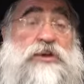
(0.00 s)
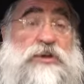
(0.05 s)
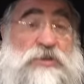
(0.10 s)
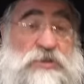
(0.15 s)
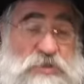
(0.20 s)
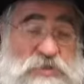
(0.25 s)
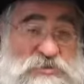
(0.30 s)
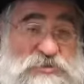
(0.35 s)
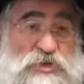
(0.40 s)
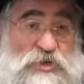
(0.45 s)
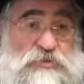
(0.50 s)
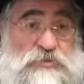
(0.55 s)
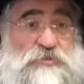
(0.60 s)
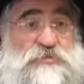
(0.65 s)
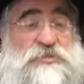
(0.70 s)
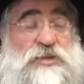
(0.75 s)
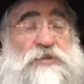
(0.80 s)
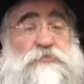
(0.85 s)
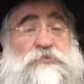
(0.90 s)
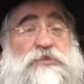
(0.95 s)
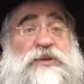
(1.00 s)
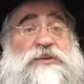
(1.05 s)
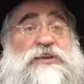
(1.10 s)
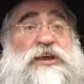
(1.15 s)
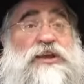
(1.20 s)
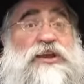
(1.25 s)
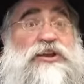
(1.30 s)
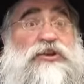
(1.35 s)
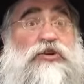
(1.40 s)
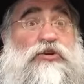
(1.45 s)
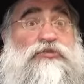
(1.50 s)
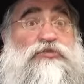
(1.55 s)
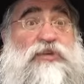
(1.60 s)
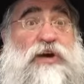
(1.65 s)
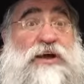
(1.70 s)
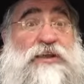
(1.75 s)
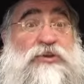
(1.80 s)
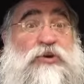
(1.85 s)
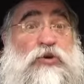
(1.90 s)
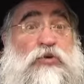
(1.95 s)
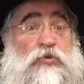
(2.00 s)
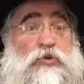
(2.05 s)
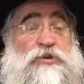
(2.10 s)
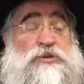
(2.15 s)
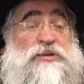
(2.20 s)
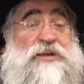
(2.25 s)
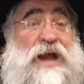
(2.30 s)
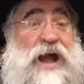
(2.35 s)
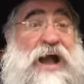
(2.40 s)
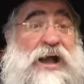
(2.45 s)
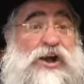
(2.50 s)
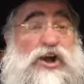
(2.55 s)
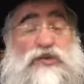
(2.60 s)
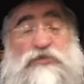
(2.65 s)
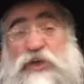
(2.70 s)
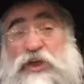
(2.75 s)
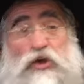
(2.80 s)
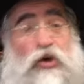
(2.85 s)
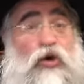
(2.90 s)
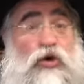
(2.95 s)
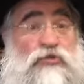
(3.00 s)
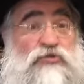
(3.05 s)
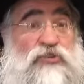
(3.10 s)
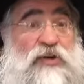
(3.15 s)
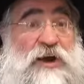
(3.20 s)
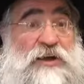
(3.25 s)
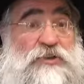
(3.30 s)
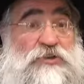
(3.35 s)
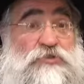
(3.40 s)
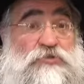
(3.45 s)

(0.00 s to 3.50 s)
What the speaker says: Yitzchok, the same thing, they didn't all follow. When Yaakov, they all followed.